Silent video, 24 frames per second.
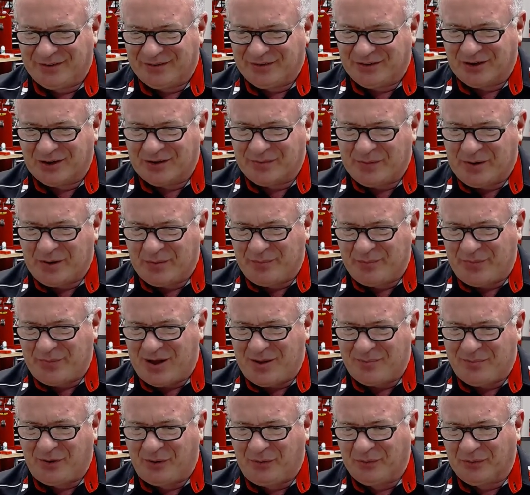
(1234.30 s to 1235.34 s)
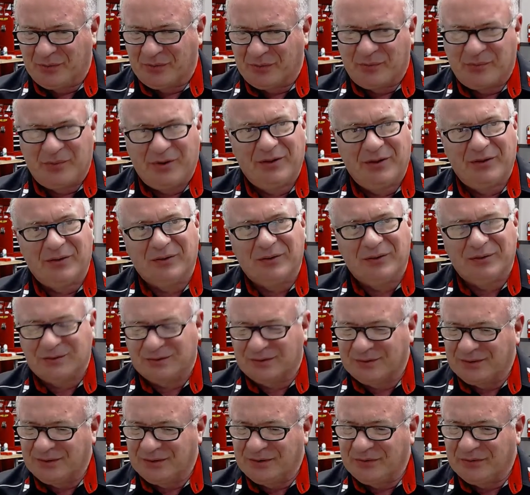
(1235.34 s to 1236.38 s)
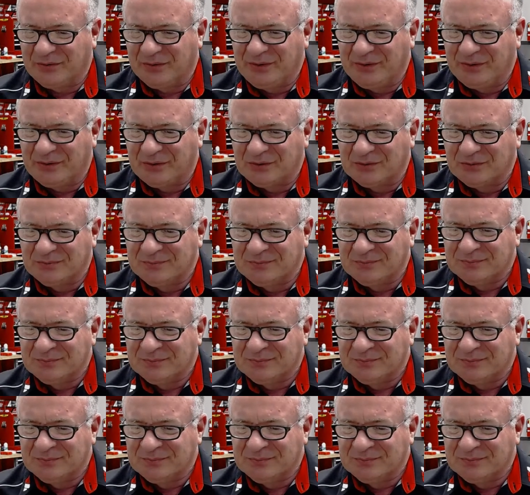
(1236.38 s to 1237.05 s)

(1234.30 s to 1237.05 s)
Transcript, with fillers: Talk about bipolar weather. Unreal.